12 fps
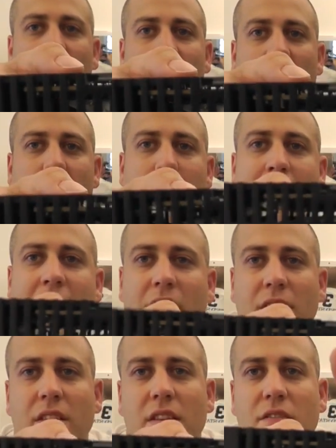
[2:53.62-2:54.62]
on the
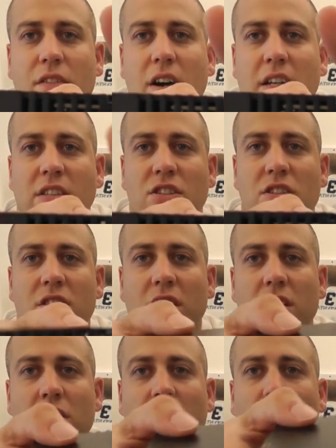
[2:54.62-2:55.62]
back of the device, just
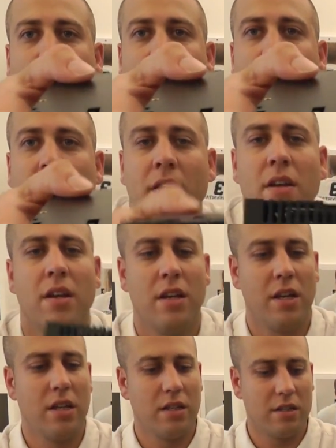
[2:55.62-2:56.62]
at the top there.
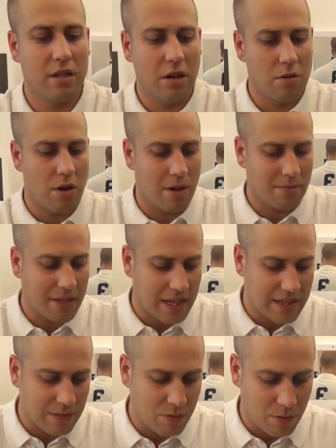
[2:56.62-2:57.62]
So I'm
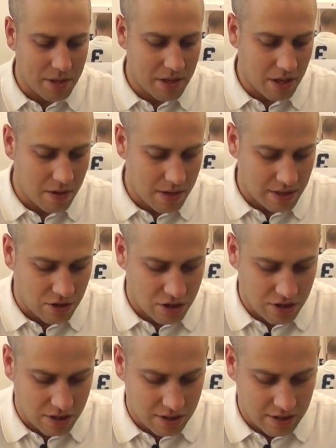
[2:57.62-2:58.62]
guessing what we do is
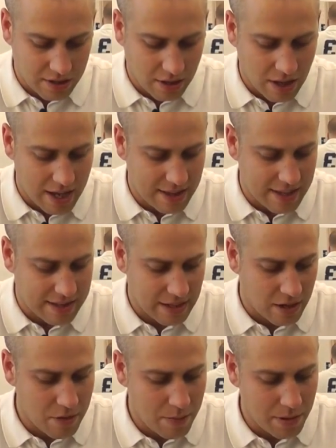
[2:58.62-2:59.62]
just slide this
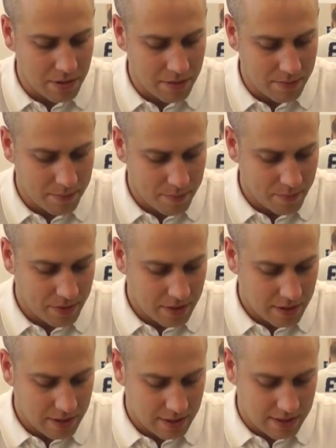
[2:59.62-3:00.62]
open.
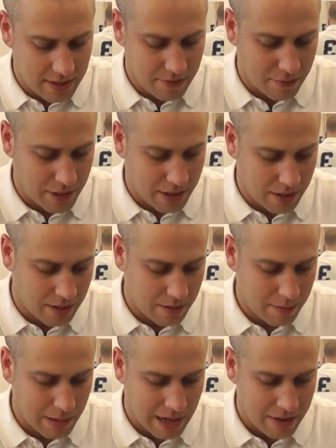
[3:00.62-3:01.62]
Let's see if we
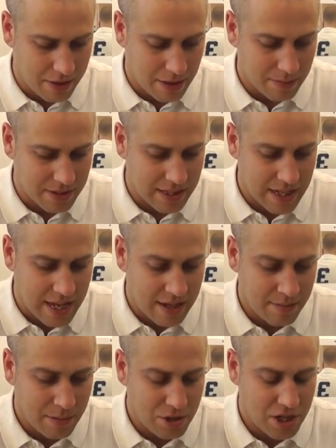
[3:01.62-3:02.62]
can put our thumbs in
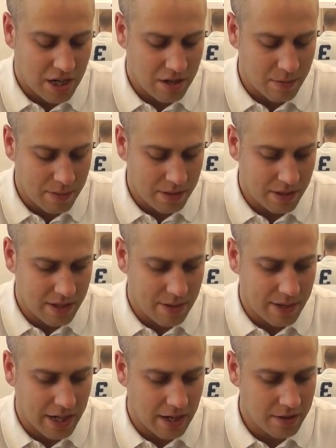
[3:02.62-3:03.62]
there and push it open.
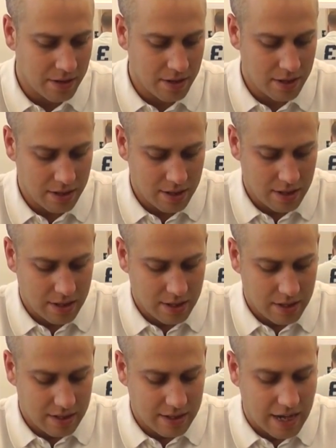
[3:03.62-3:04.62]
There we go.
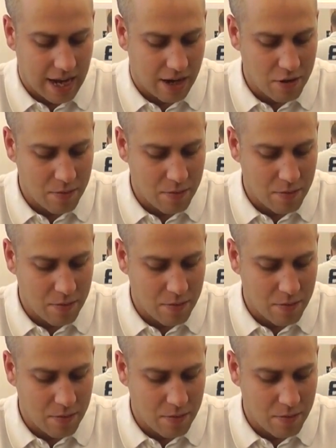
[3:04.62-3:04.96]
So that